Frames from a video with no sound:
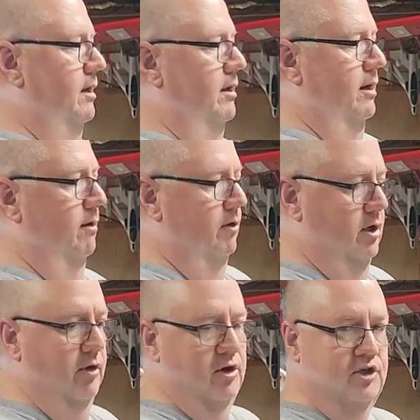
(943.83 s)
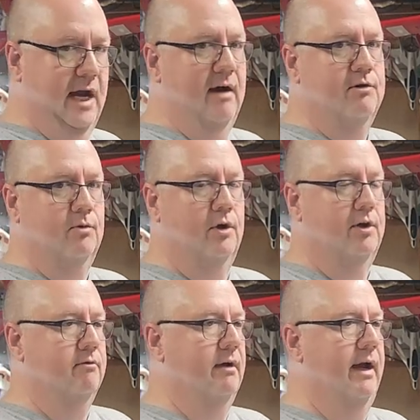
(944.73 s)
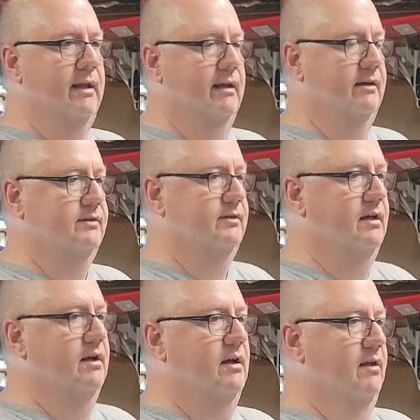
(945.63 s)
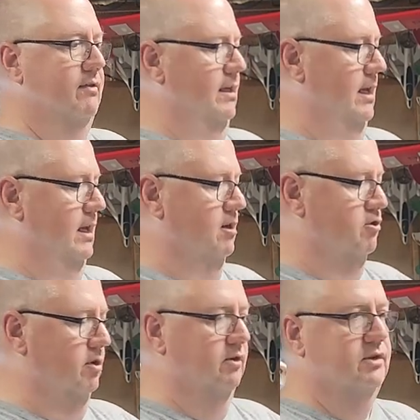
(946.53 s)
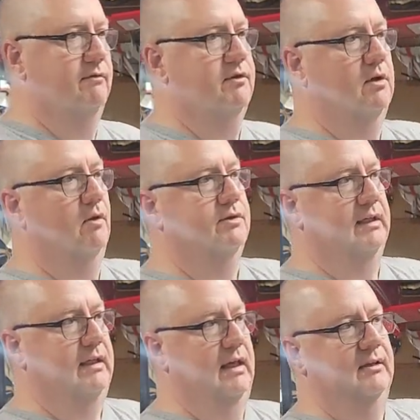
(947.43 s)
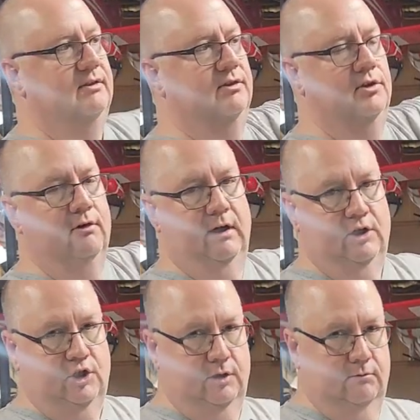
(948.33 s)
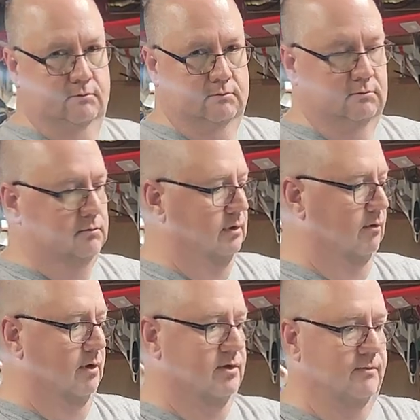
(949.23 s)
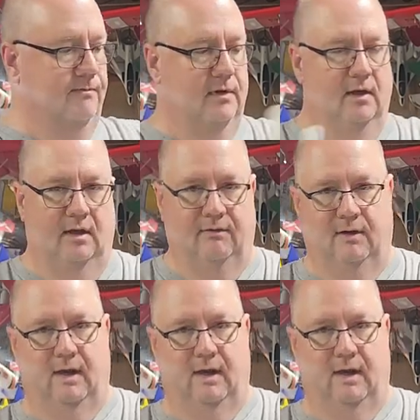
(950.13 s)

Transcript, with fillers: Uh, you know your gyro is working right as the control surface goes against the direction. In other words, if,